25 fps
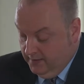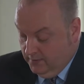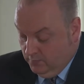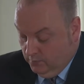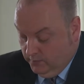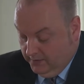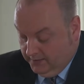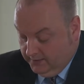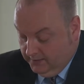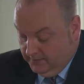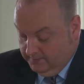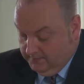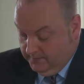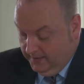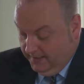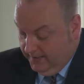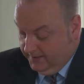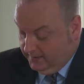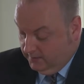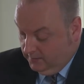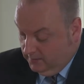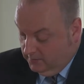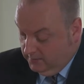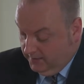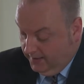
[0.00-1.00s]
Whitlam
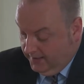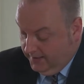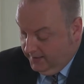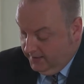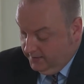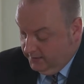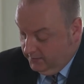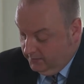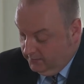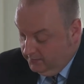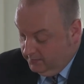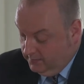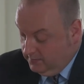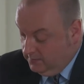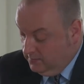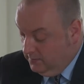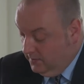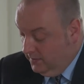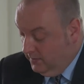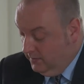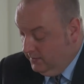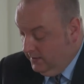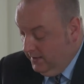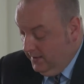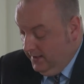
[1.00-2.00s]
had long argued,
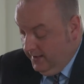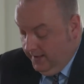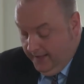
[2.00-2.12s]
quote,